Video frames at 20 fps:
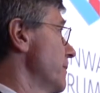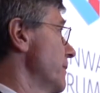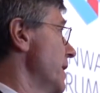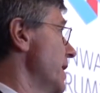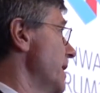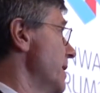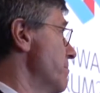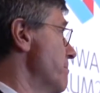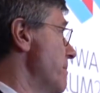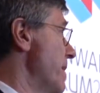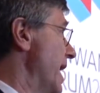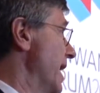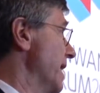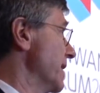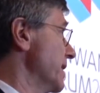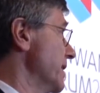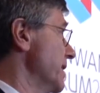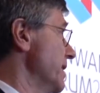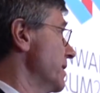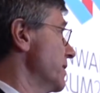In
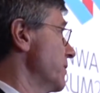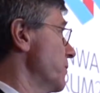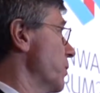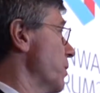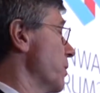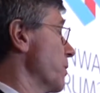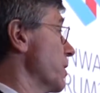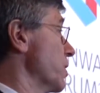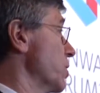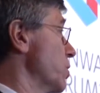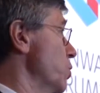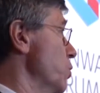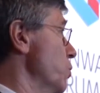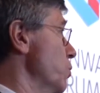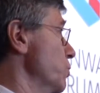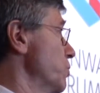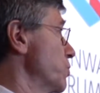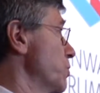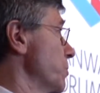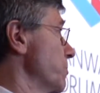Mali, where a
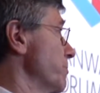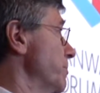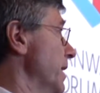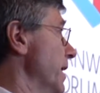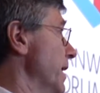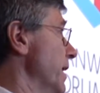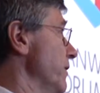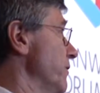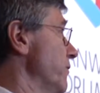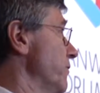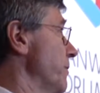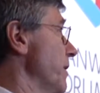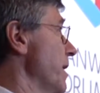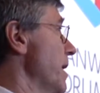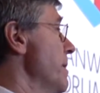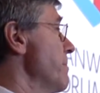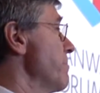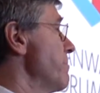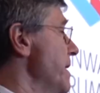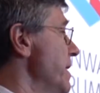coup took place,
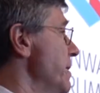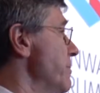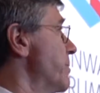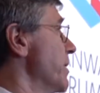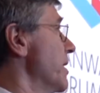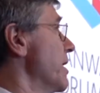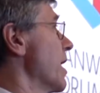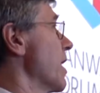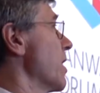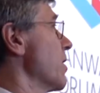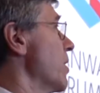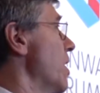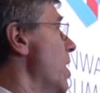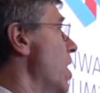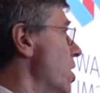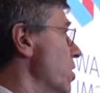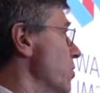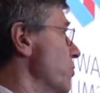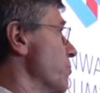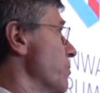people are
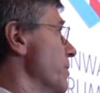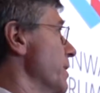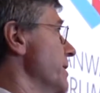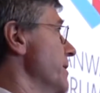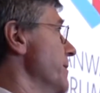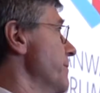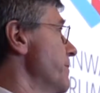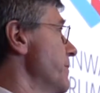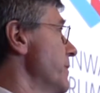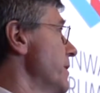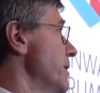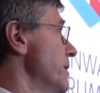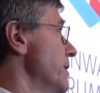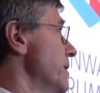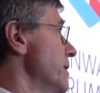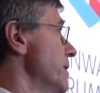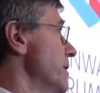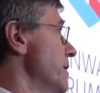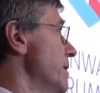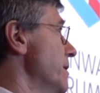hungry
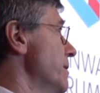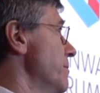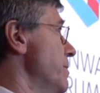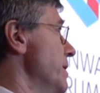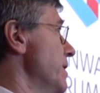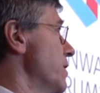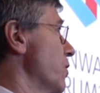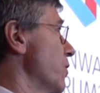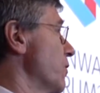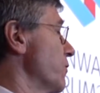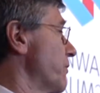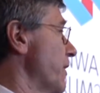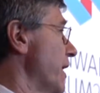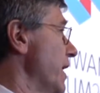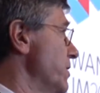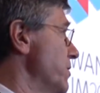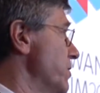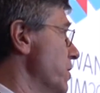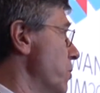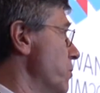because
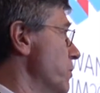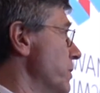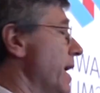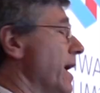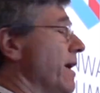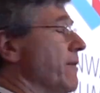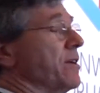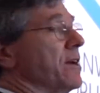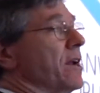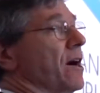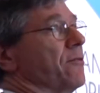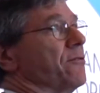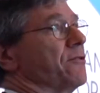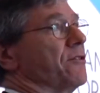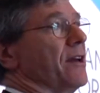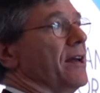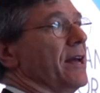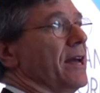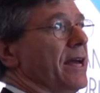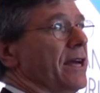they don't have enough
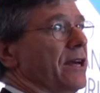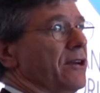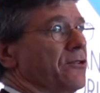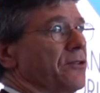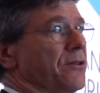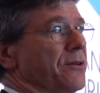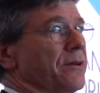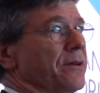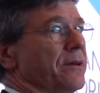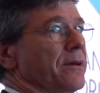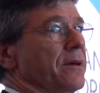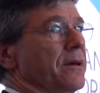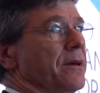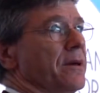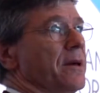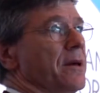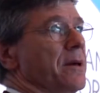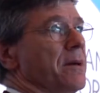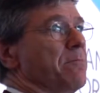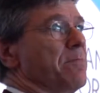to eat,
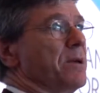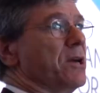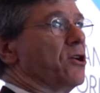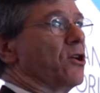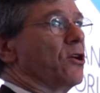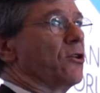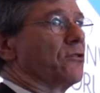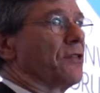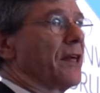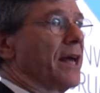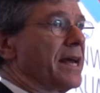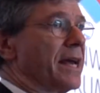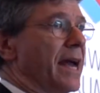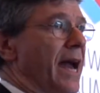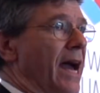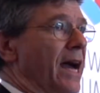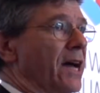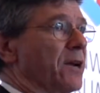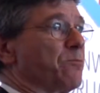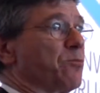because they
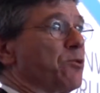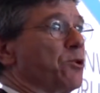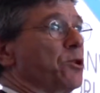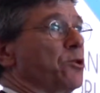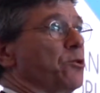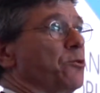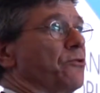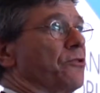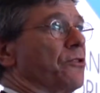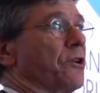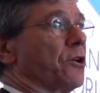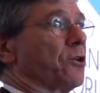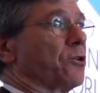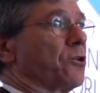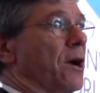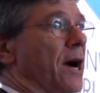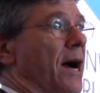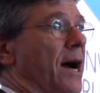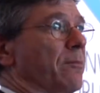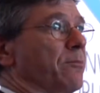can't produce their
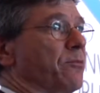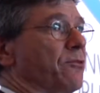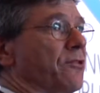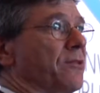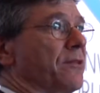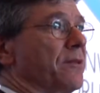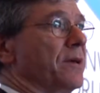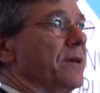crops,